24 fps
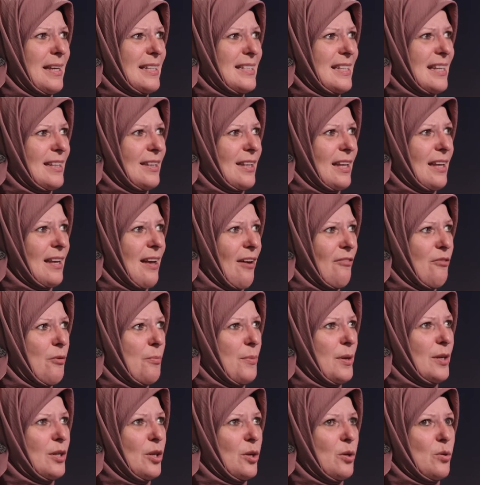is it the
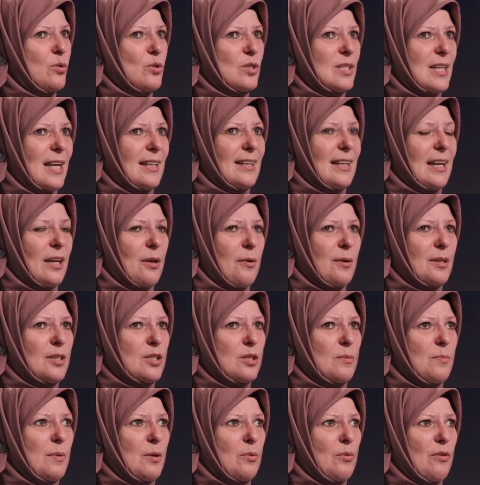government who said they're
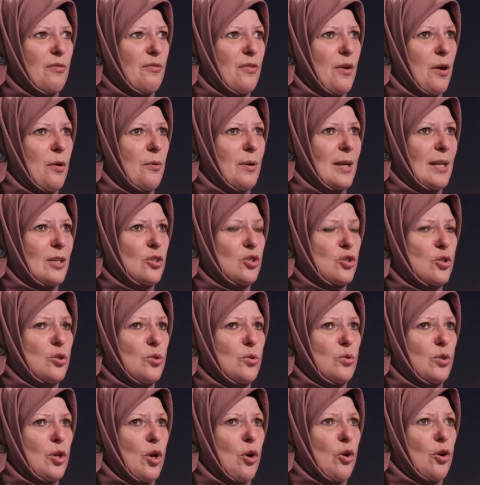going to be referring
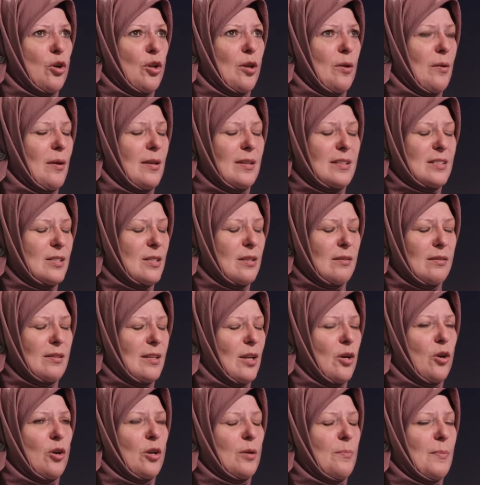to the
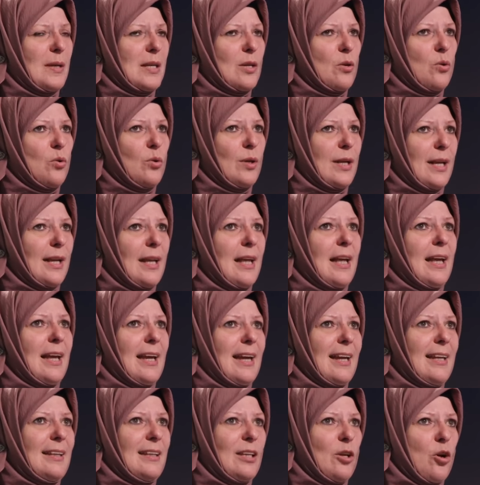they're not going to be calling
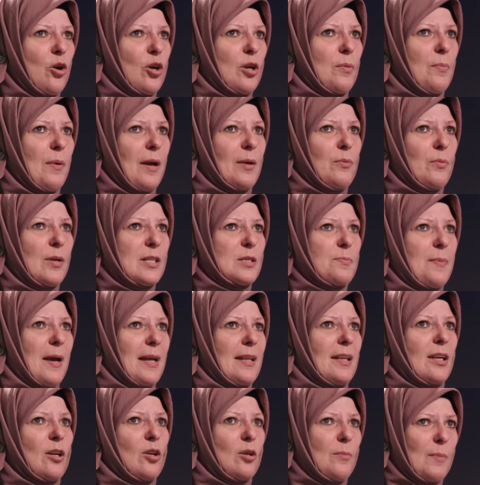it, the occupied West
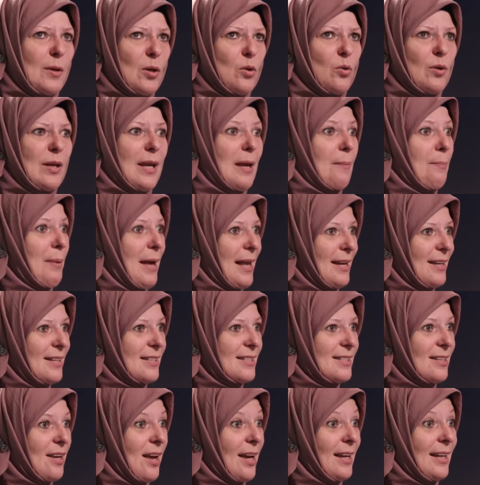Bank. They're going to be calling it
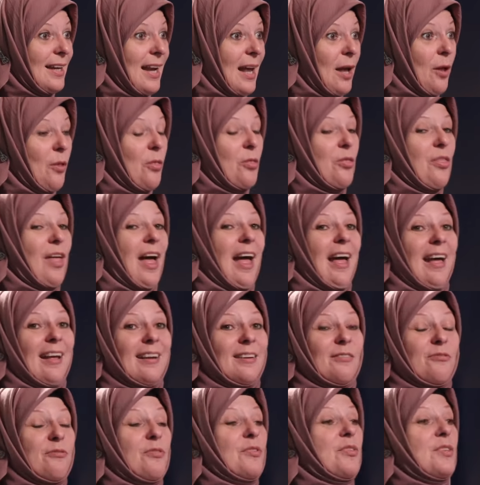Palestine now.
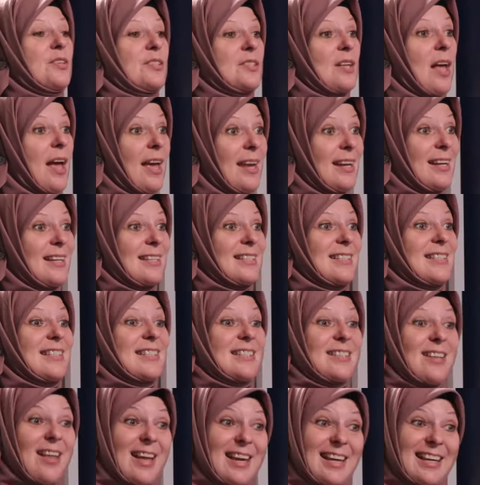That for the Zionists
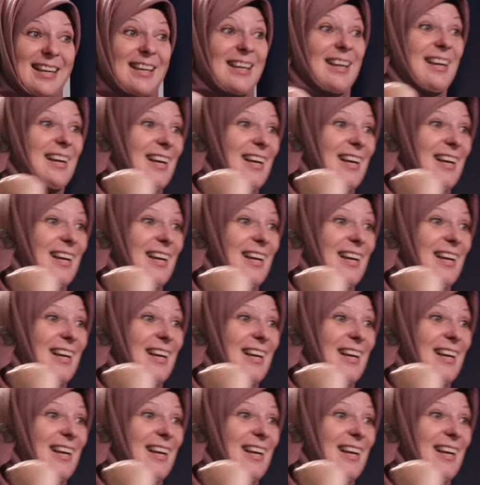is like